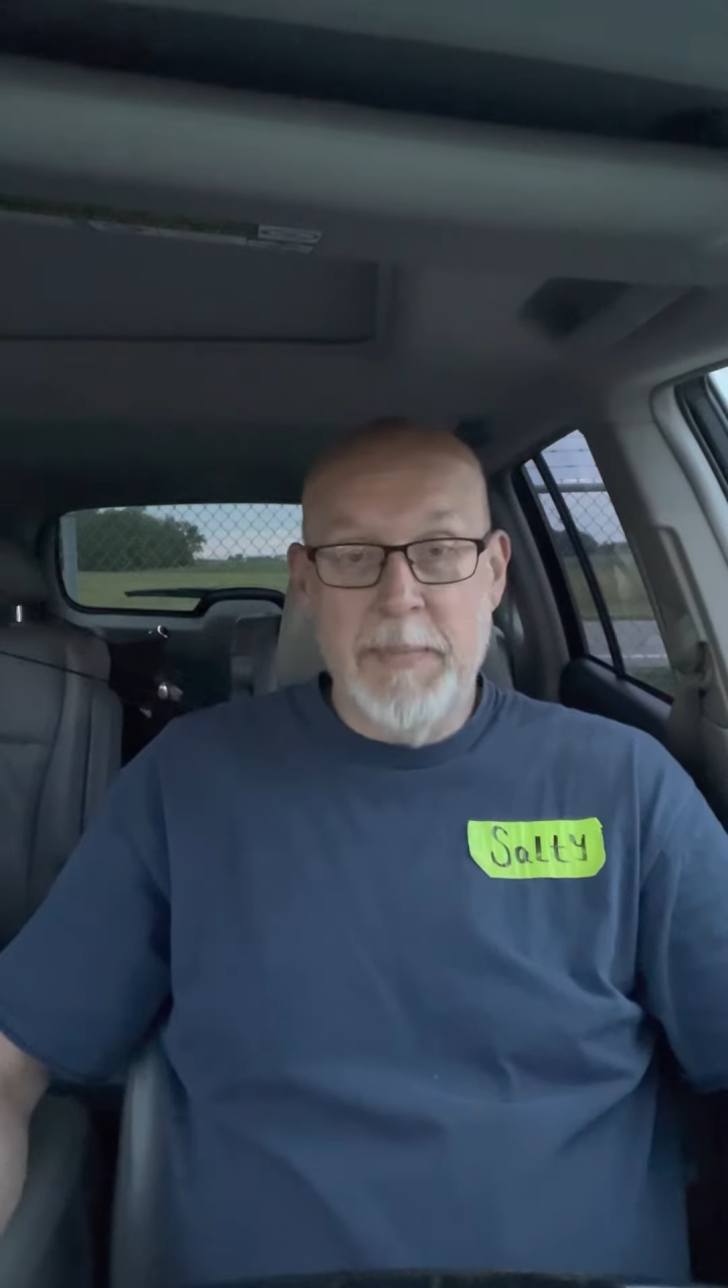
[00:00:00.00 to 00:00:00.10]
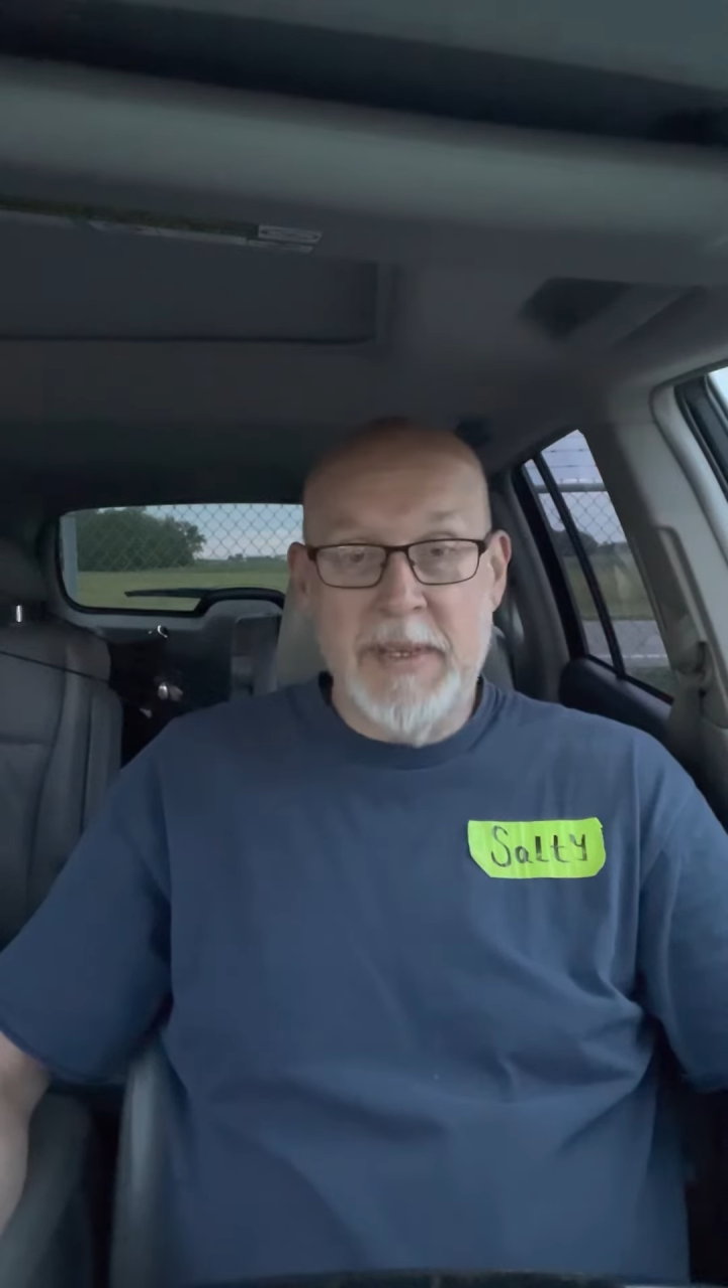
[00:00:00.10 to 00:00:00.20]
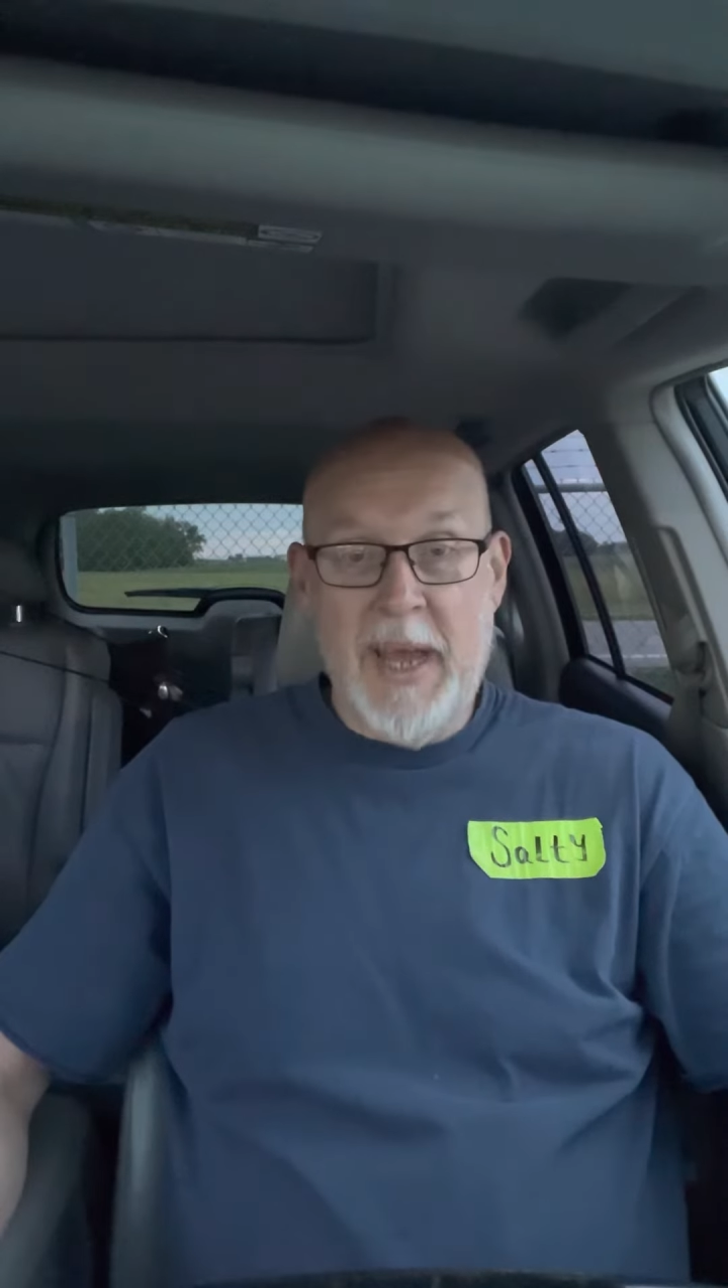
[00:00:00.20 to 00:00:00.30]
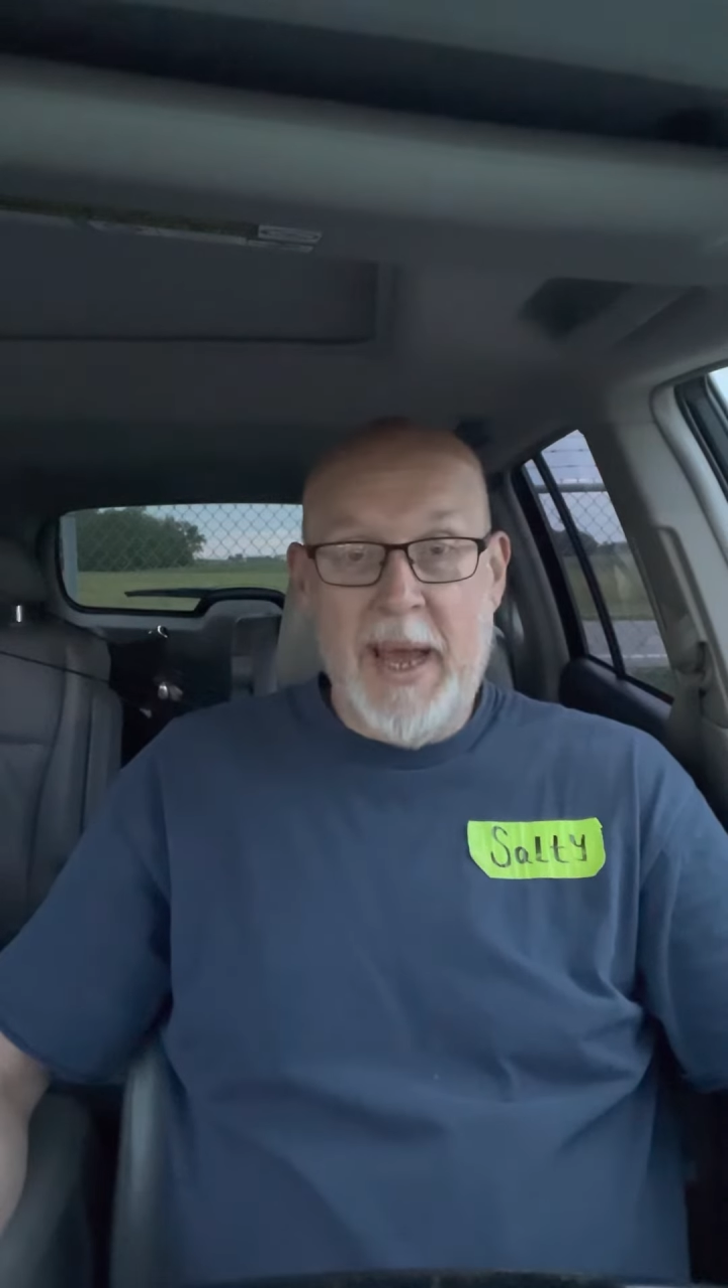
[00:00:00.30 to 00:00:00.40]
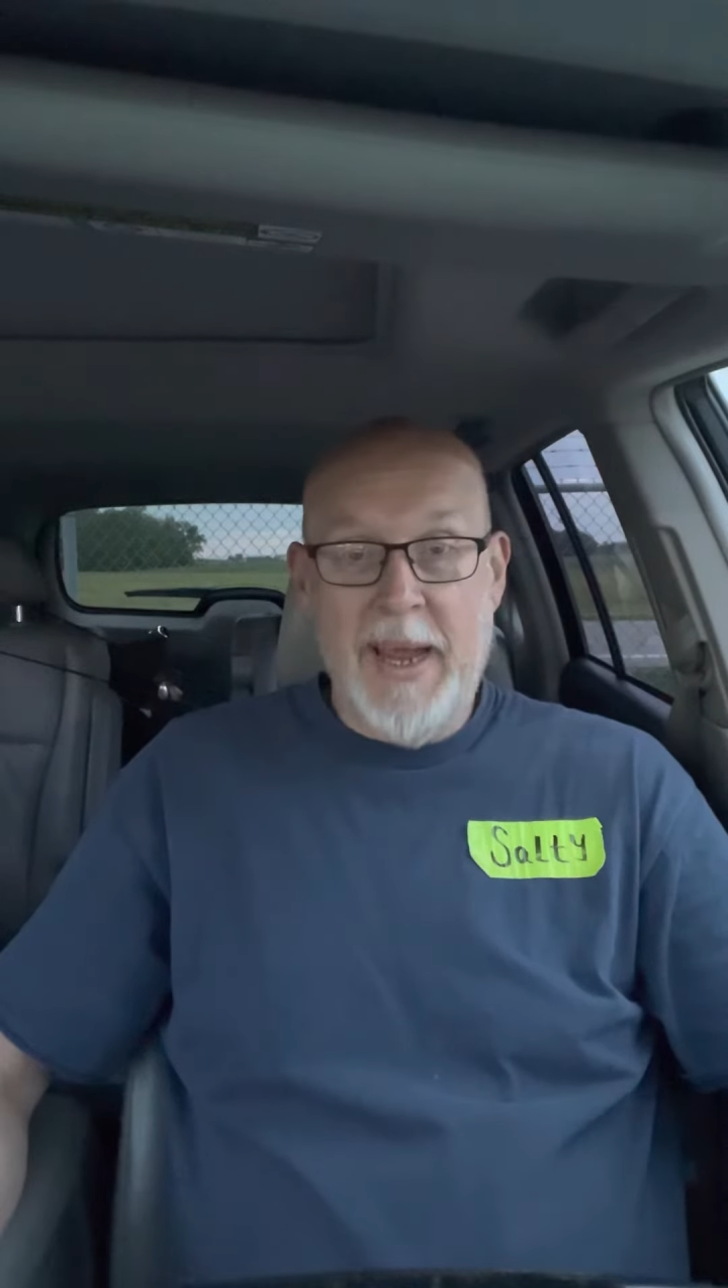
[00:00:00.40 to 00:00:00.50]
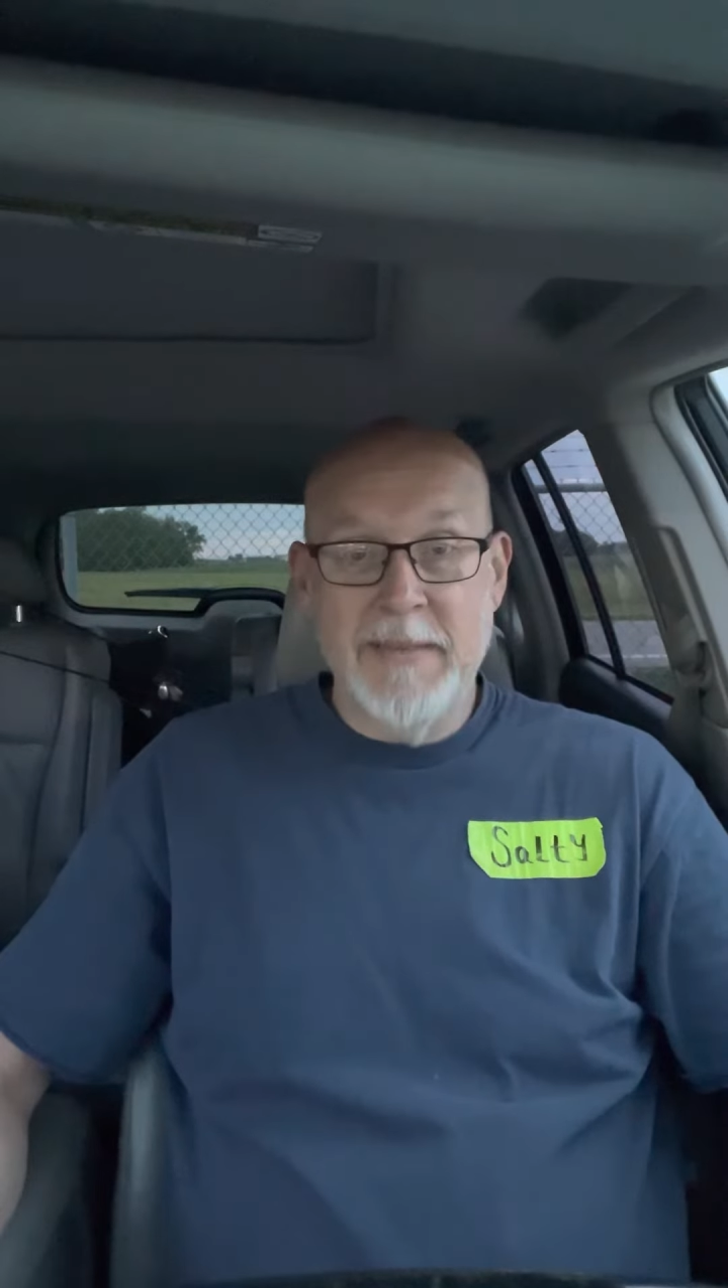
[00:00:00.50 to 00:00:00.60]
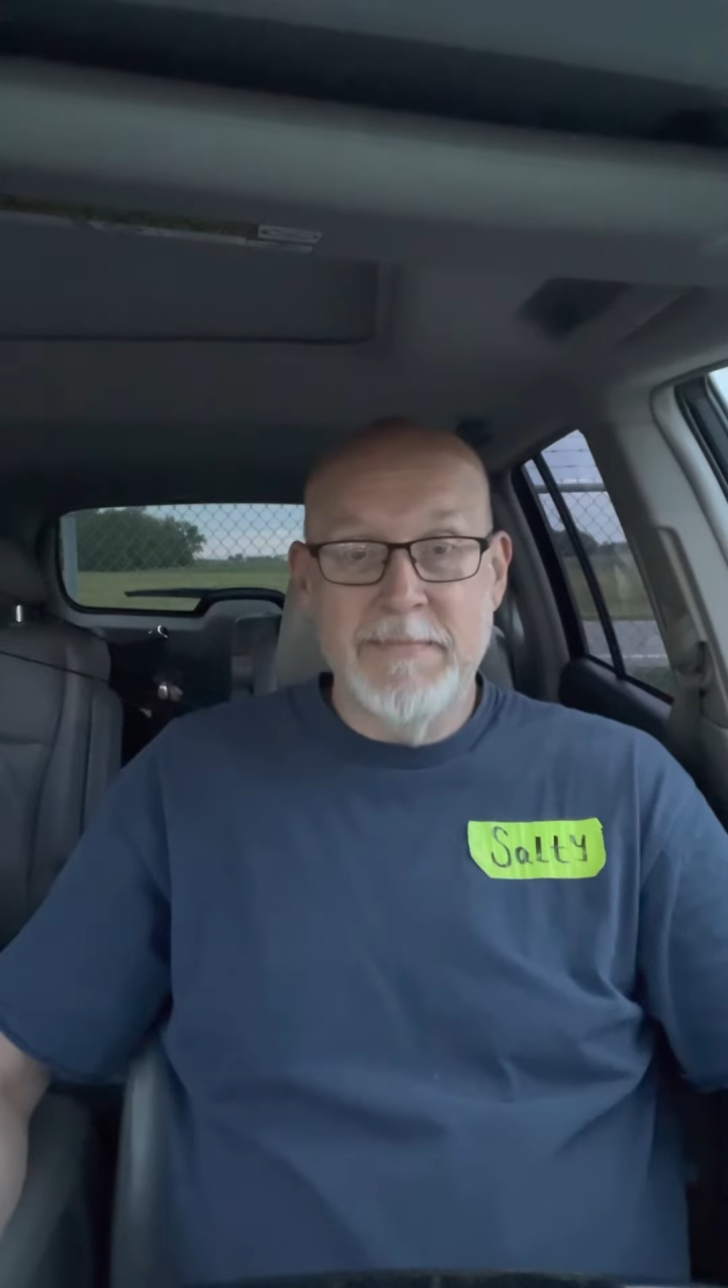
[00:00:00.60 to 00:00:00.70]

it tight.